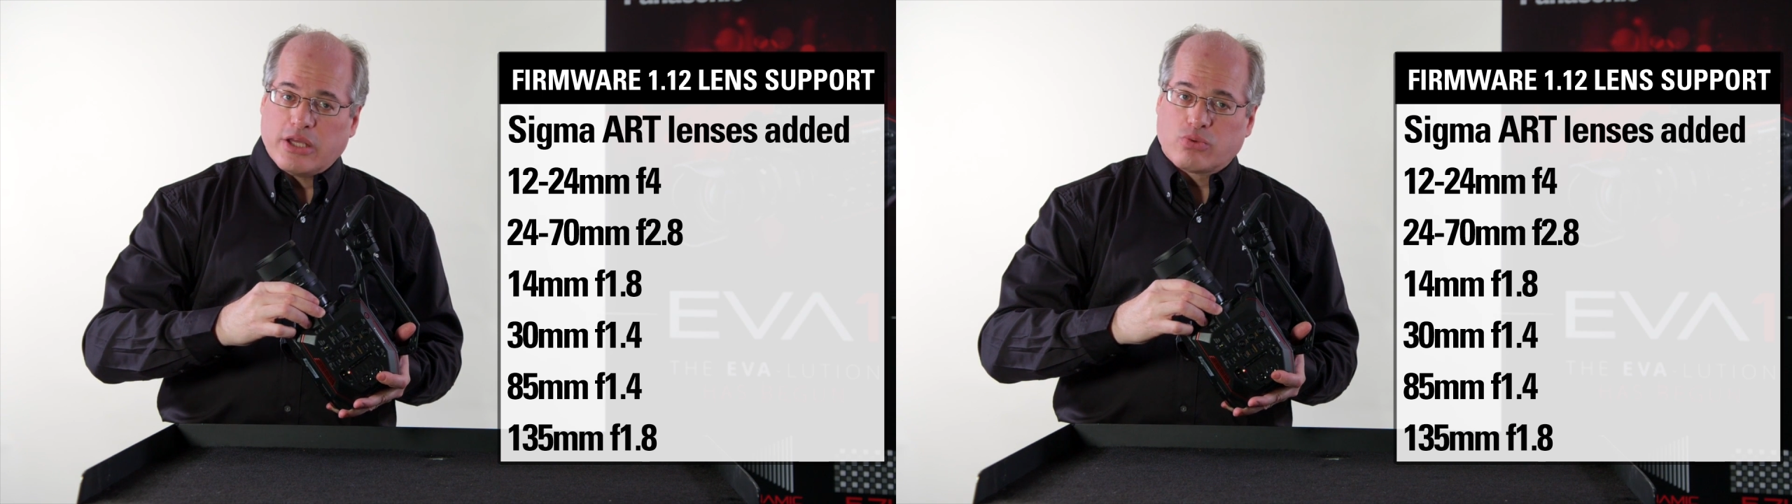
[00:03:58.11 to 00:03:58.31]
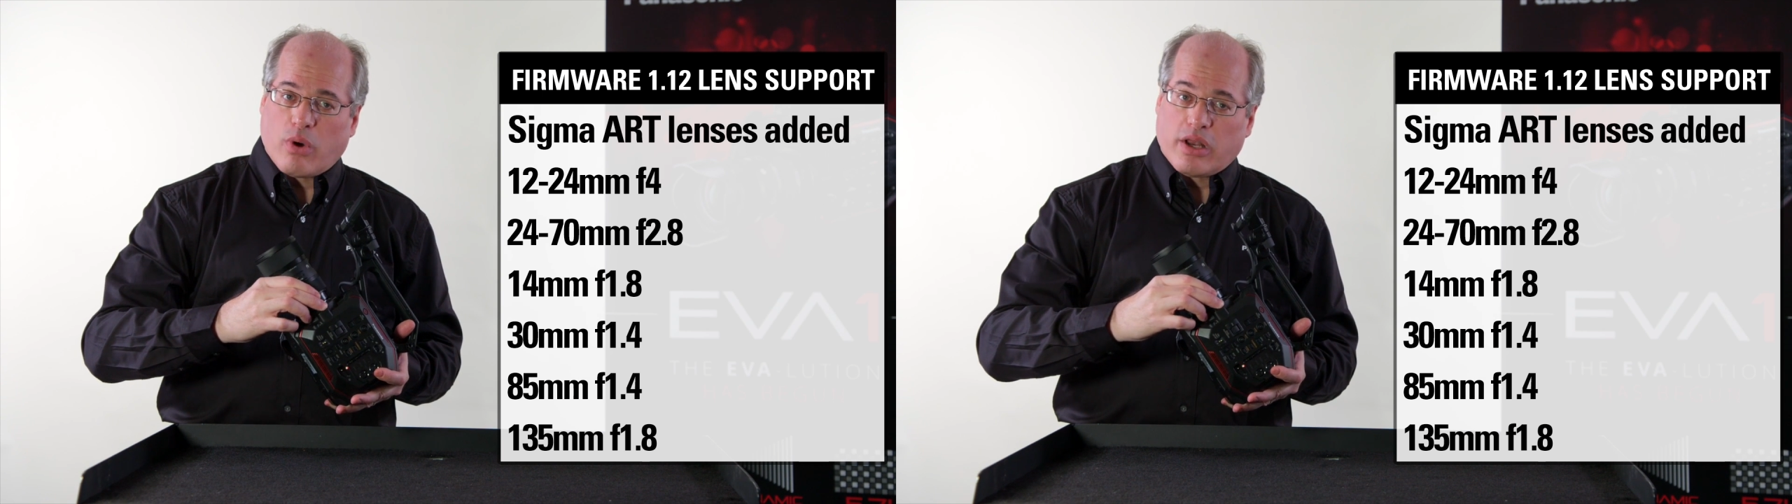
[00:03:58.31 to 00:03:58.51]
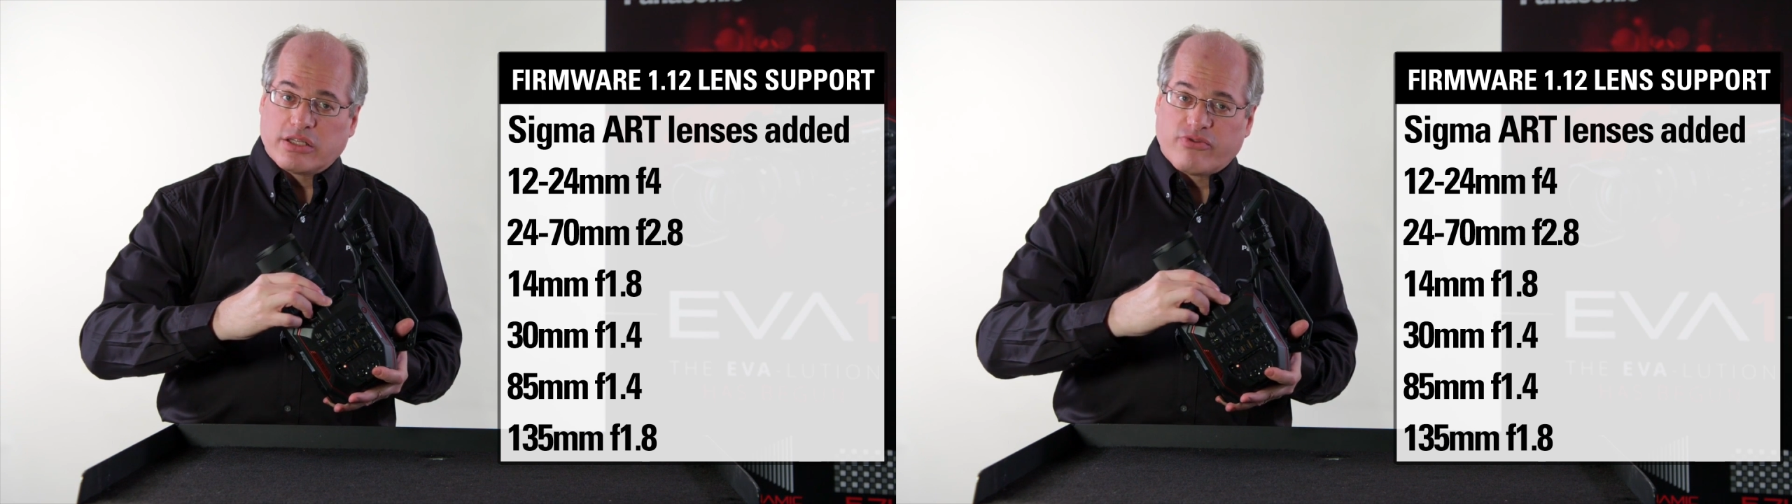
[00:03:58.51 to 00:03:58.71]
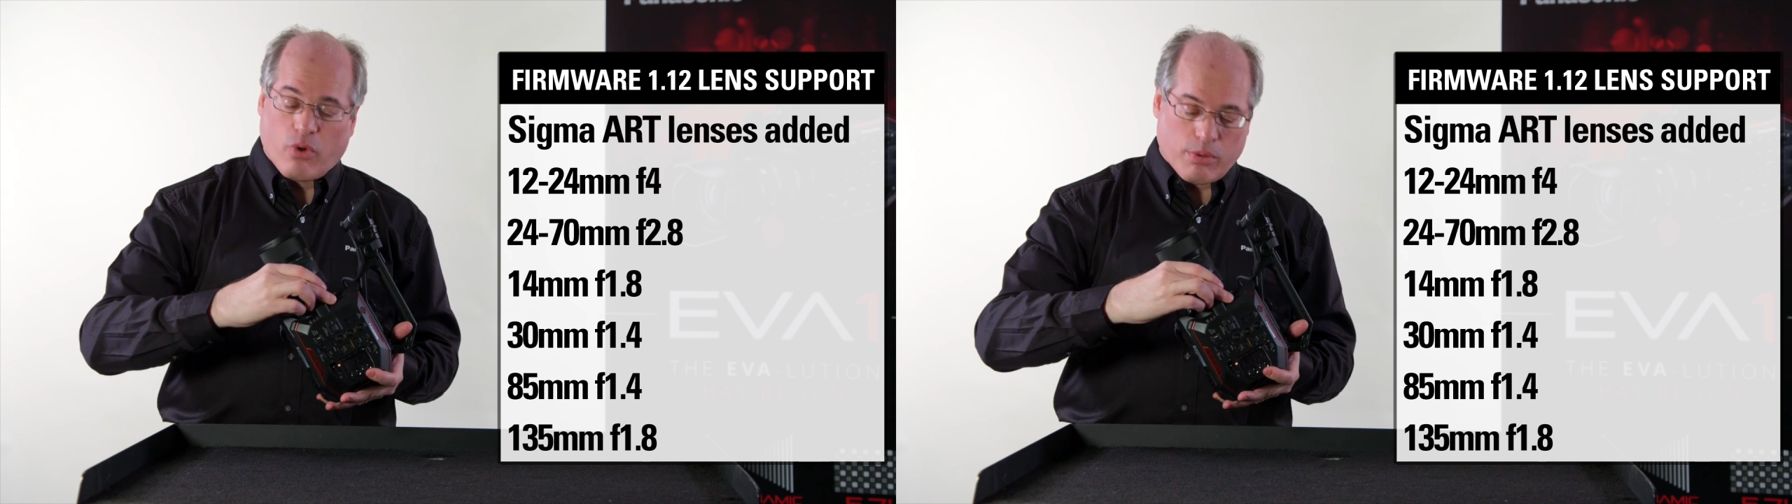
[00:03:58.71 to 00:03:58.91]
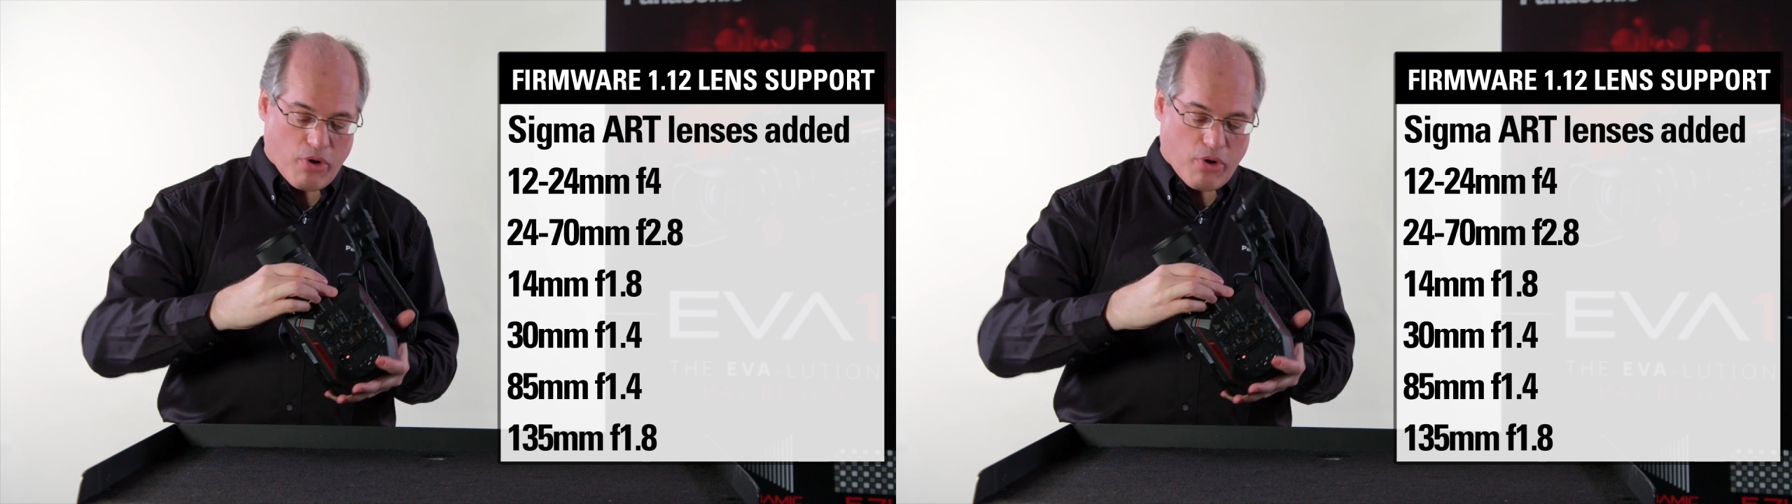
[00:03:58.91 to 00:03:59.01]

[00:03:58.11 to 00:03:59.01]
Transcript: as well as 4